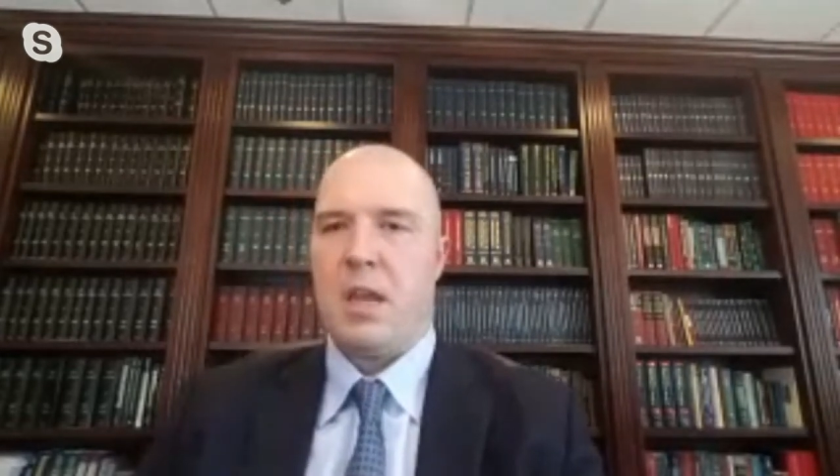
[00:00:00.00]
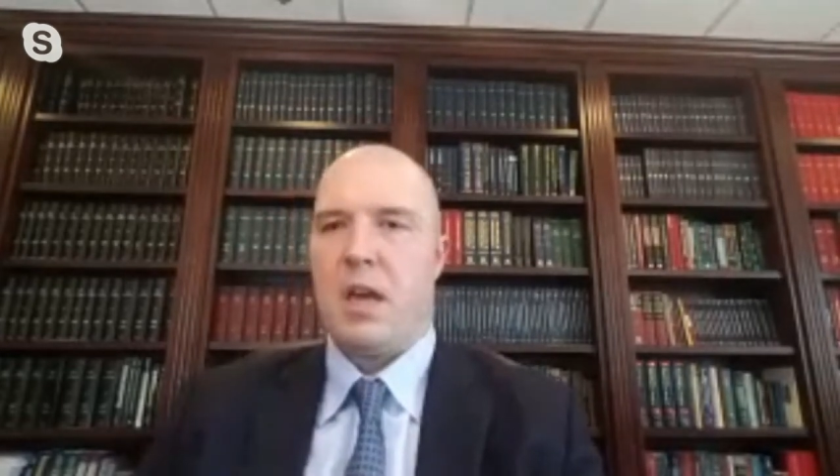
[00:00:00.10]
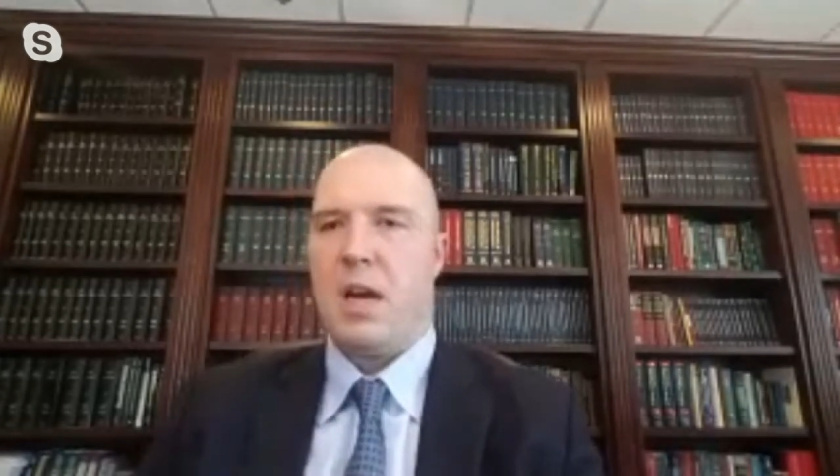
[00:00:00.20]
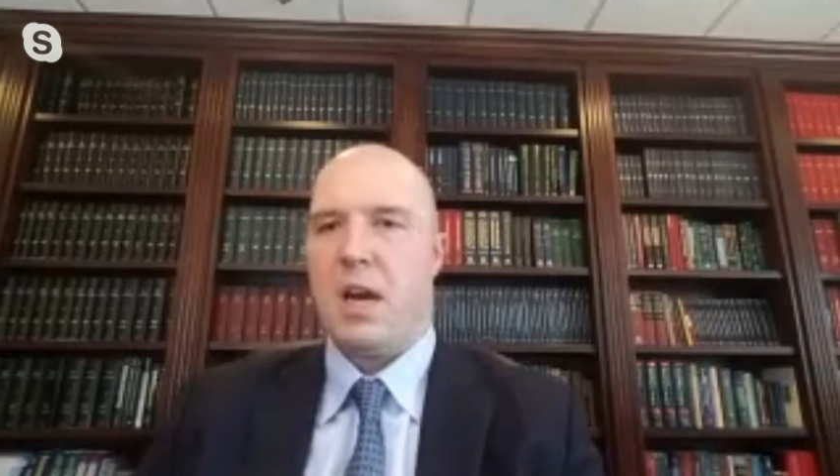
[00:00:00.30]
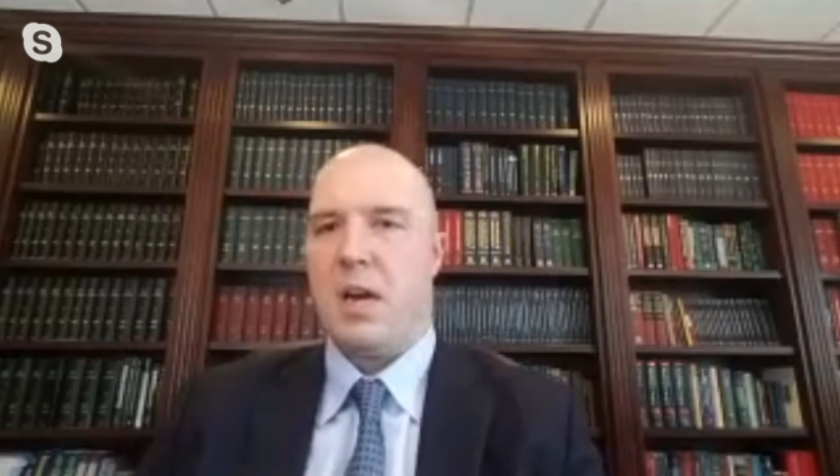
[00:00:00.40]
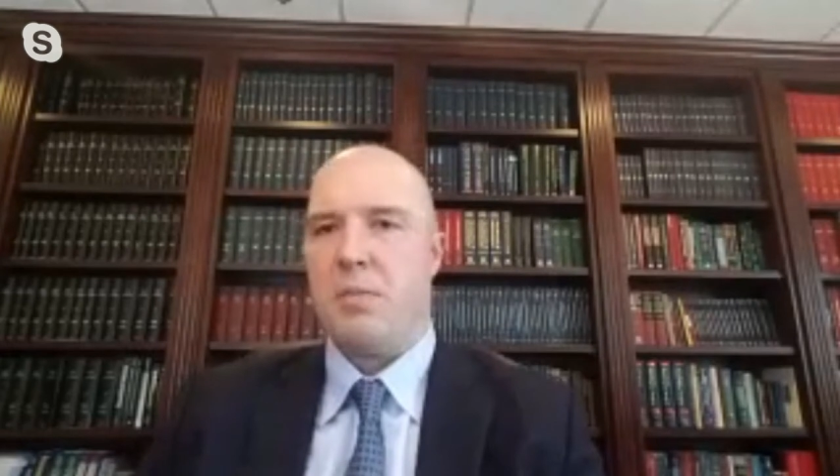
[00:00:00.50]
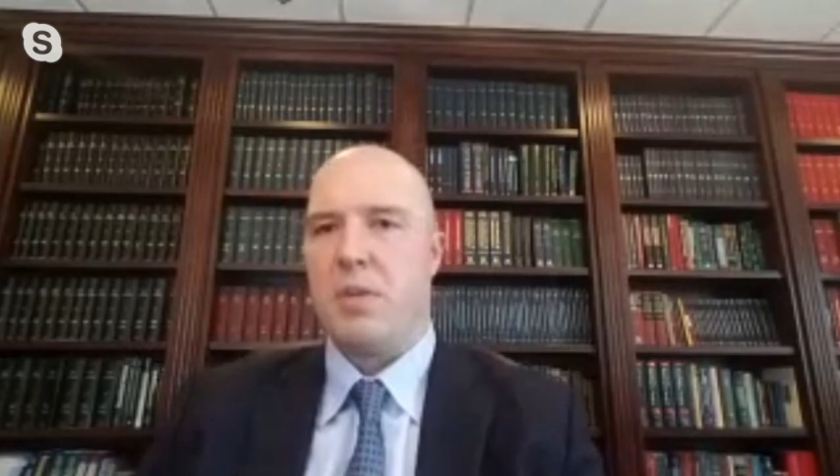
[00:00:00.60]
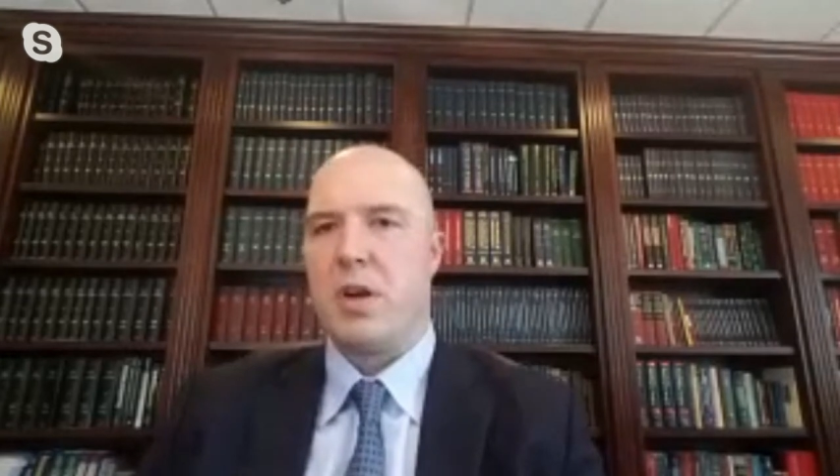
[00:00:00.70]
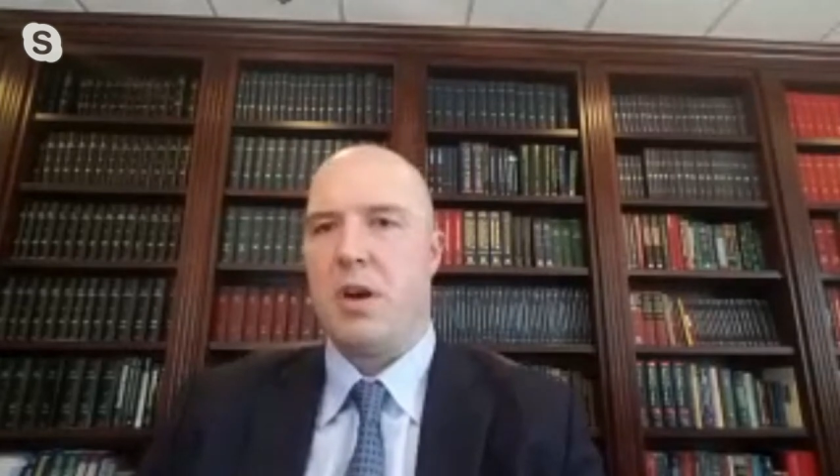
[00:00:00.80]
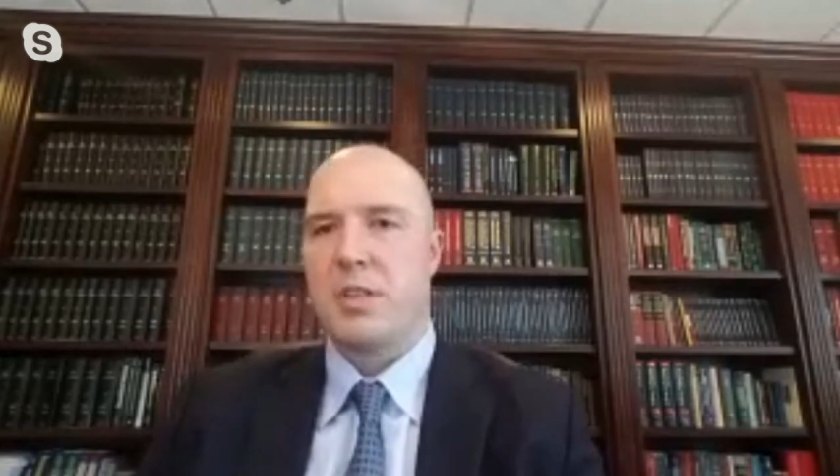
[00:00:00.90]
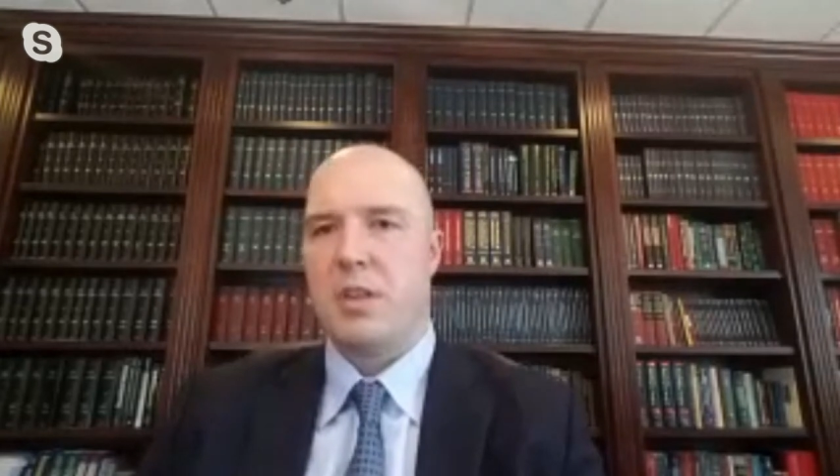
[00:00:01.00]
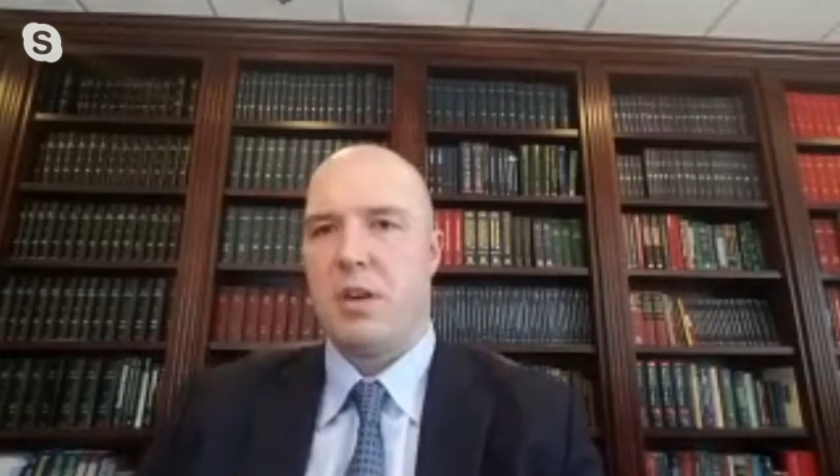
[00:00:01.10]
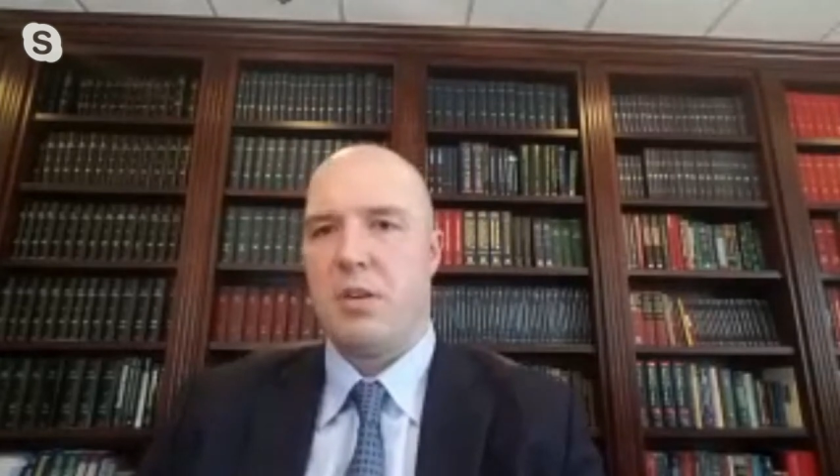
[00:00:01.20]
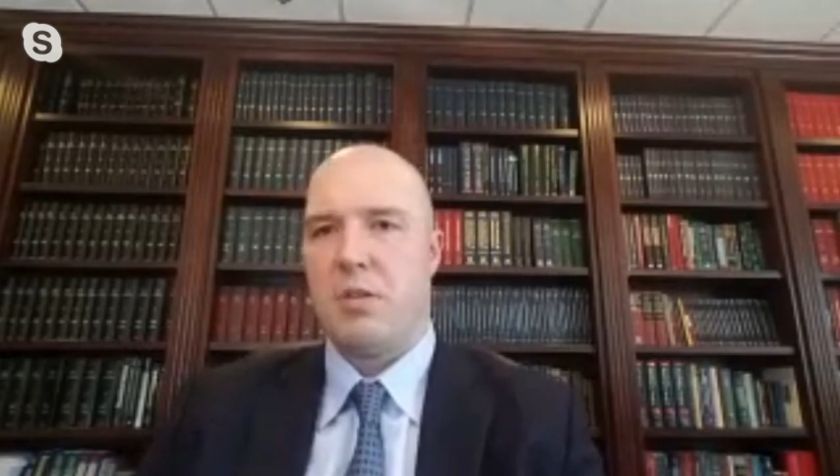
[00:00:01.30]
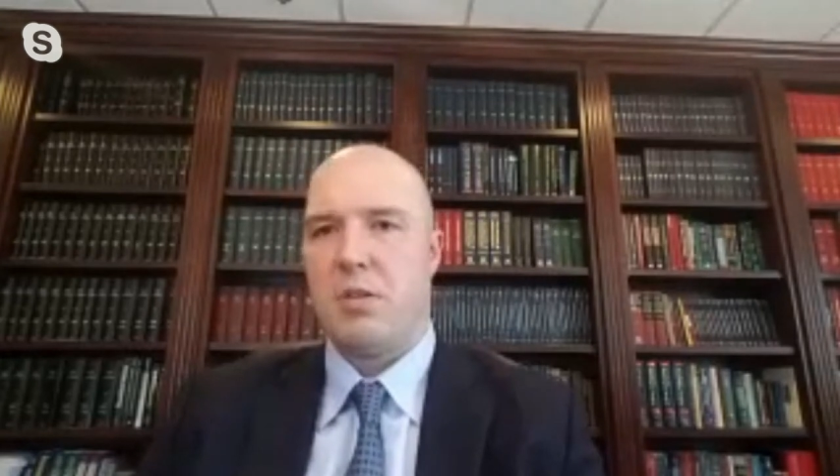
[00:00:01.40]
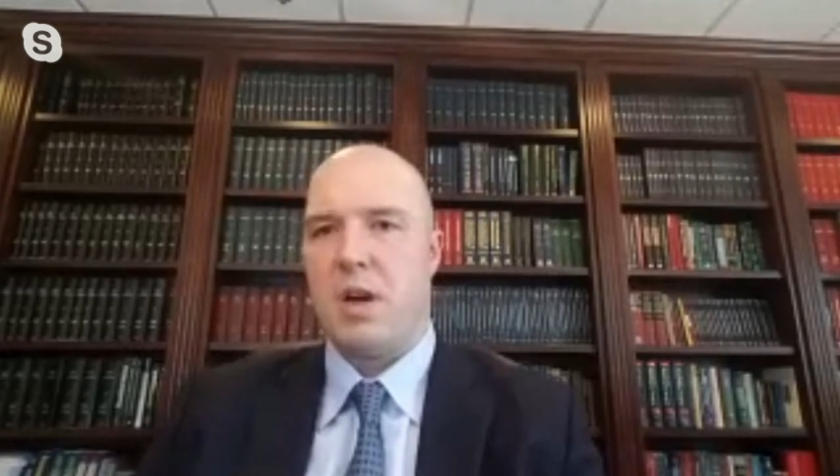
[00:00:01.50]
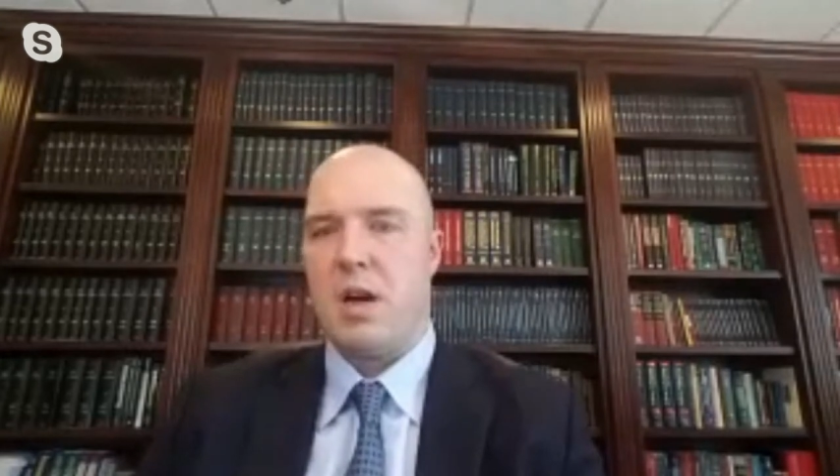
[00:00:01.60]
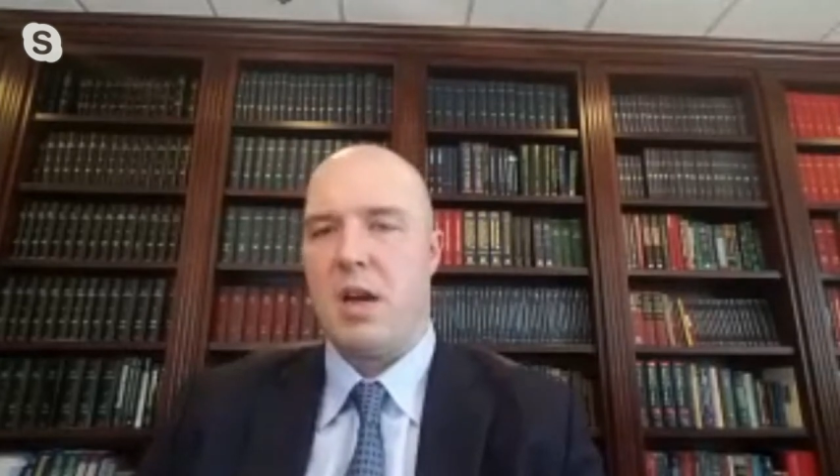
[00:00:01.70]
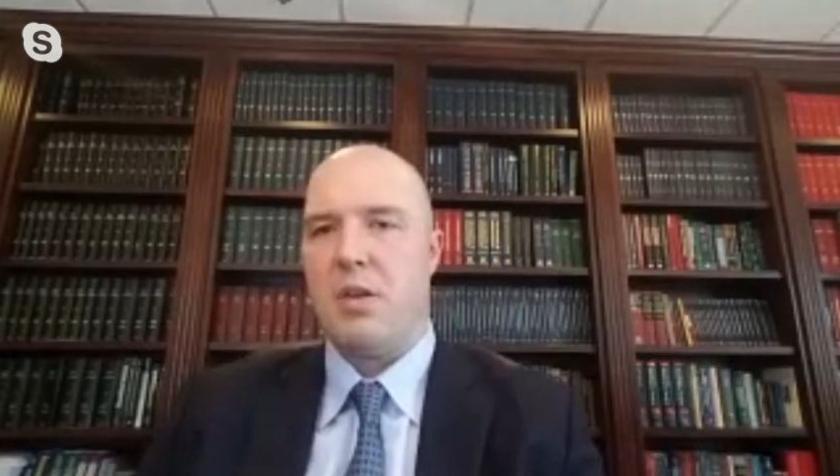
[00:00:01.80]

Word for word: Um, we also uh,